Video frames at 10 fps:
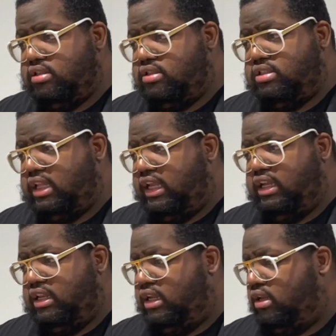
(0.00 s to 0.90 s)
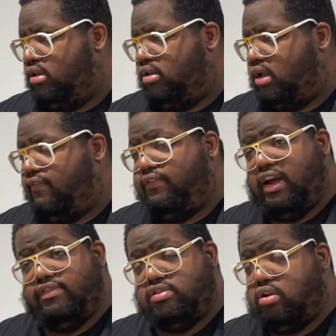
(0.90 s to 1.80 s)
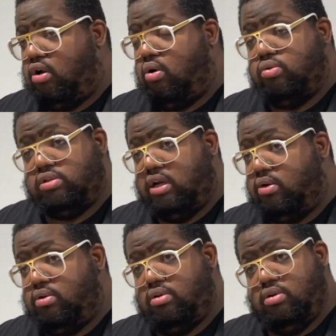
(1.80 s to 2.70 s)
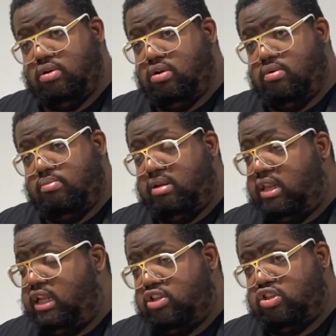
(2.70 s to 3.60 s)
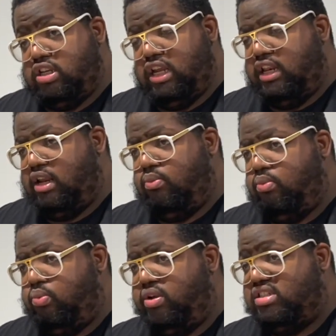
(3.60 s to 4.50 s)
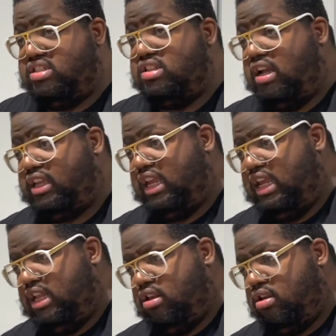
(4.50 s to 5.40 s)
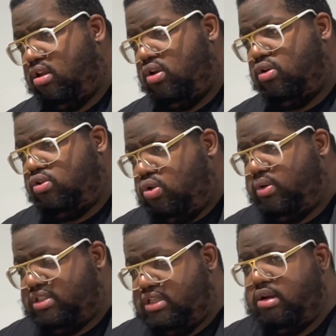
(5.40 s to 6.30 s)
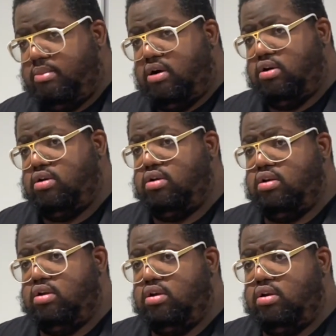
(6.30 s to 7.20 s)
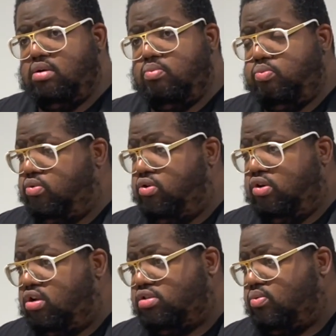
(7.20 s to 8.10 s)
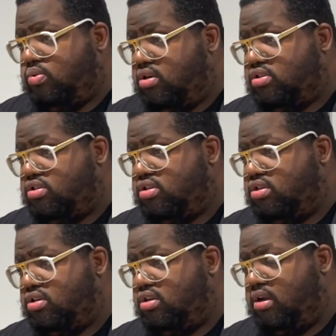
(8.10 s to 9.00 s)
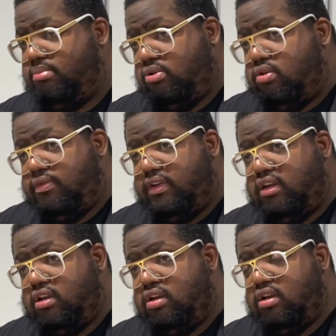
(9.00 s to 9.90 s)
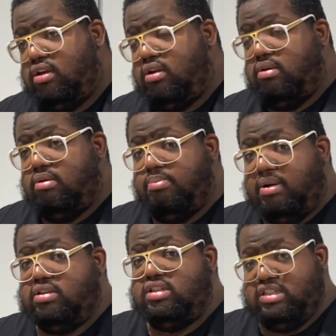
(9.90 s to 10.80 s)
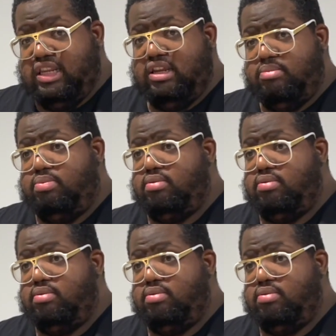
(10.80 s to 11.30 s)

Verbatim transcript: staying in a 5-star hotel, literally. And then we snuck in to a cinema, not to watch a movie, but to sleep.